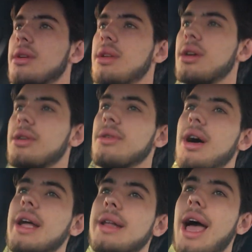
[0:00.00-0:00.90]

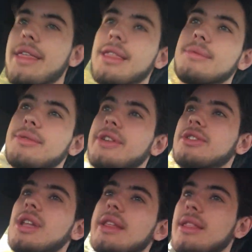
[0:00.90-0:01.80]
Alright, the
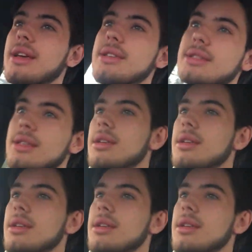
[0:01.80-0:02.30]
professional athletes.